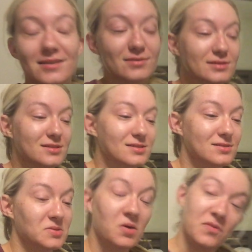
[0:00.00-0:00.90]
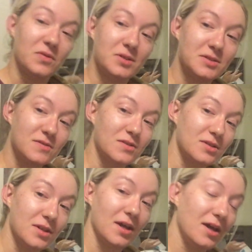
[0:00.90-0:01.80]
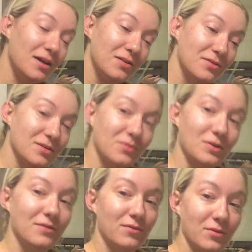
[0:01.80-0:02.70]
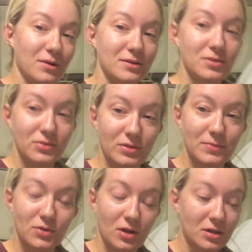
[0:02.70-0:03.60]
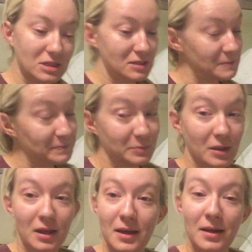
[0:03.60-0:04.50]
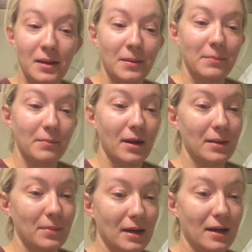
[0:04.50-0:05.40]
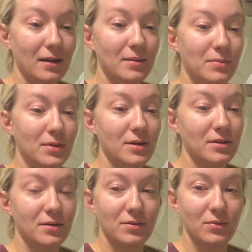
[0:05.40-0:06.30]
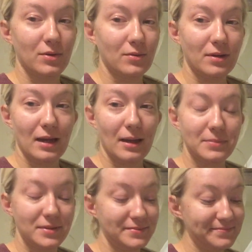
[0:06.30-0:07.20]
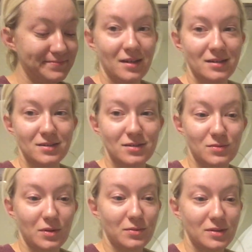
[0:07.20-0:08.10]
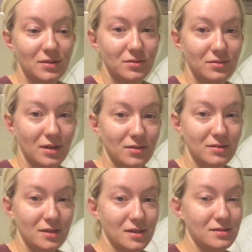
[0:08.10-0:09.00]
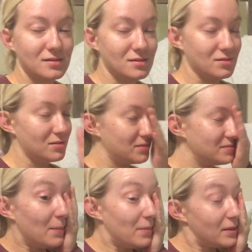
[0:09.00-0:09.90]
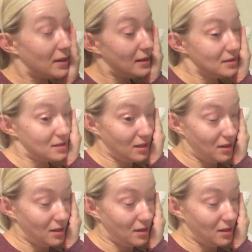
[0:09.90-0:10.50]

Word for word: there is no footage for today other than whenever we went to the shrimp trucks. My bad, but we were napping. which is what we do nowadays, so. But,